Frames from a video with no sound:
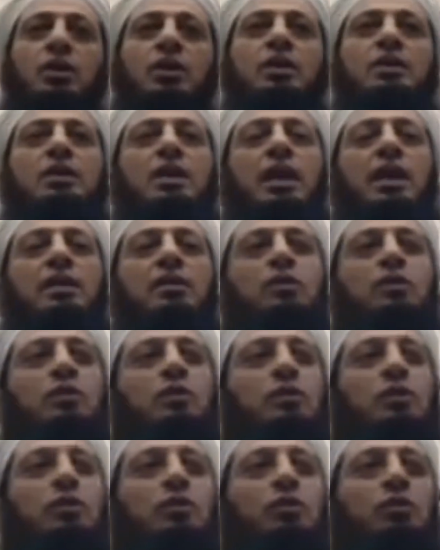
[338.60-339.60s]
So he said,
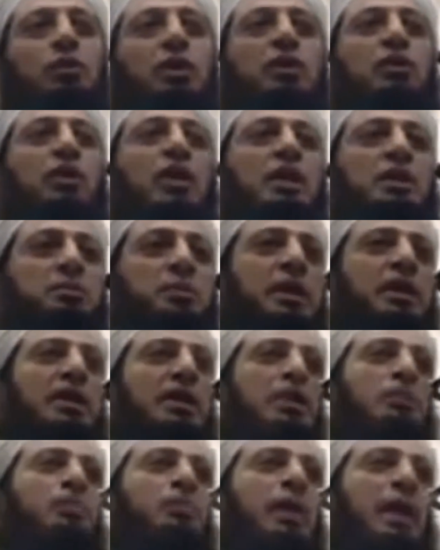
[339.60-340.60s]
when your
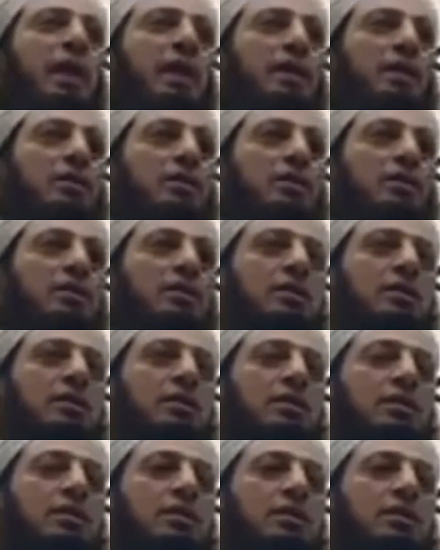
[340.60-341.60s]
husband come back,
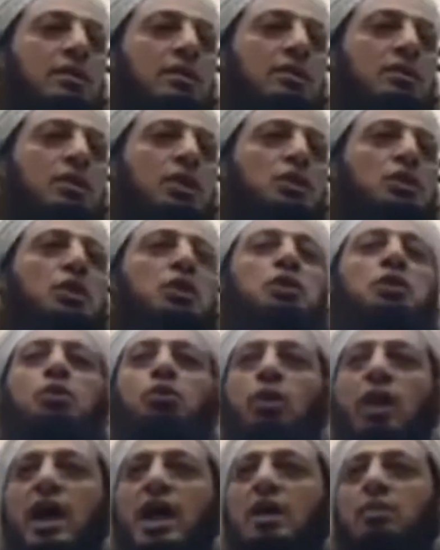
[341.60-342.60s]
just
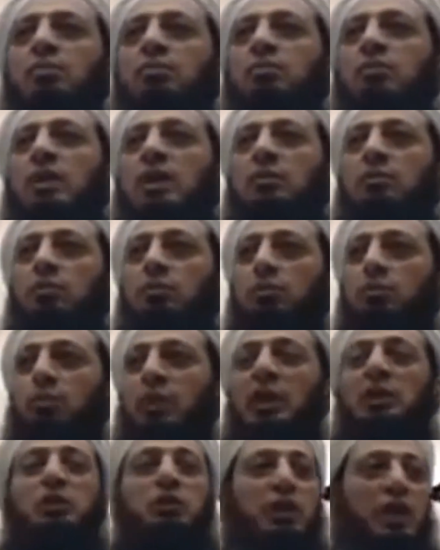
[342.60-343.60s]
describe
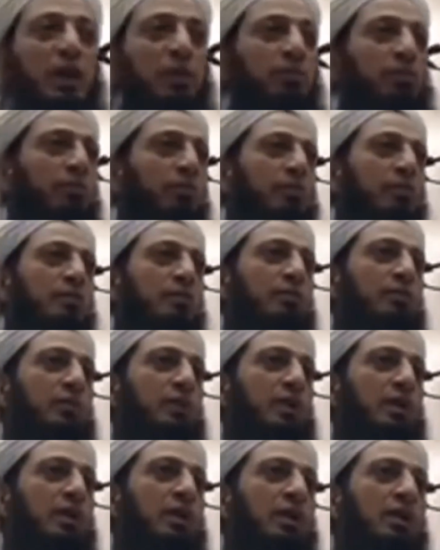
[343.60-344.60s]
me to him
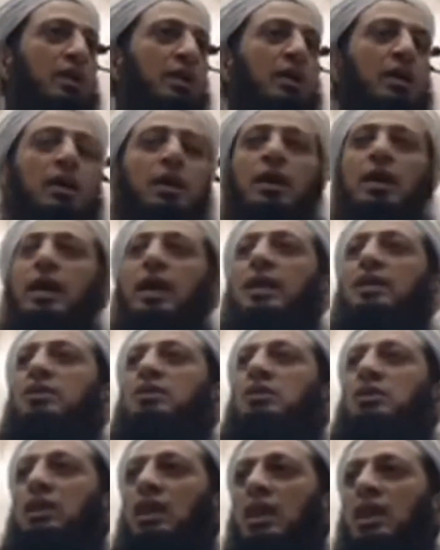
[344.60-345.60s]

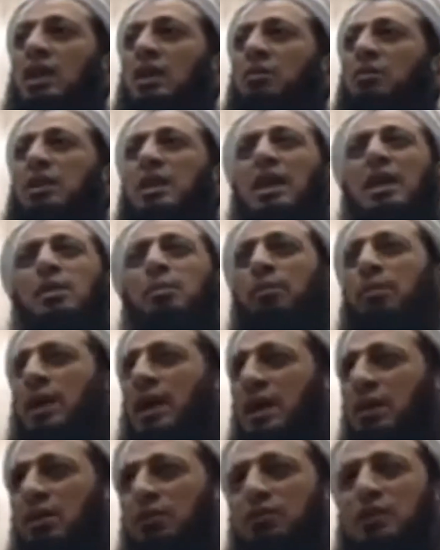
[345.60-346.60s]
and tell him that a
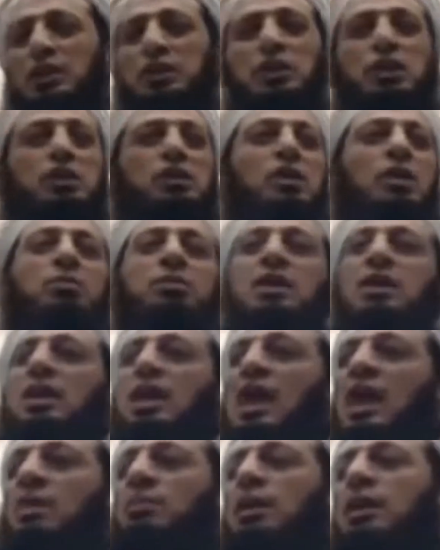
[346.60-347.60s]
man of this
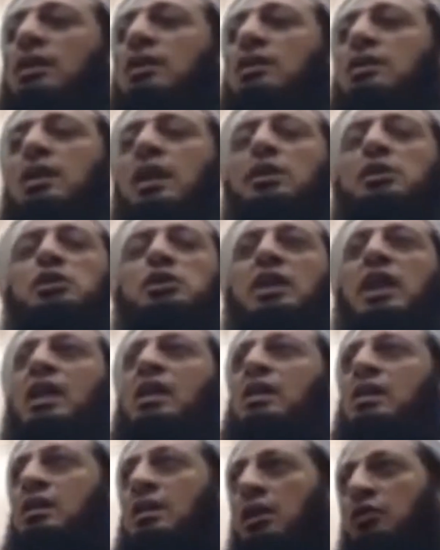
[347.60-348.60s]
description came and he said,
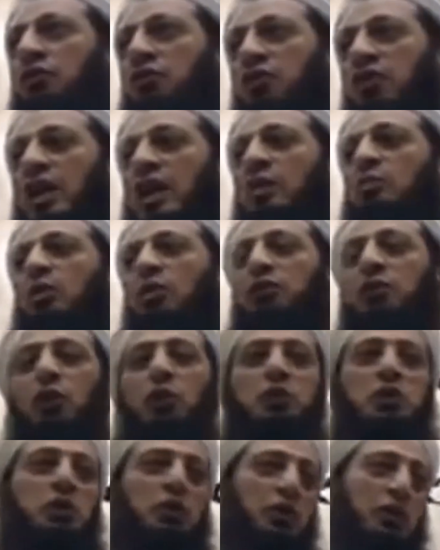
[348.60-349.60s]
change the frame of
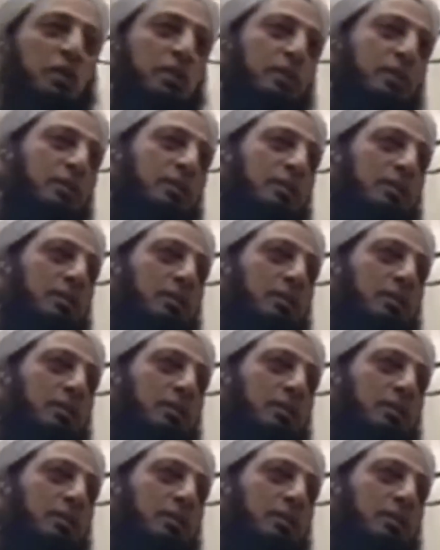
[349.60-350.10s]
your door.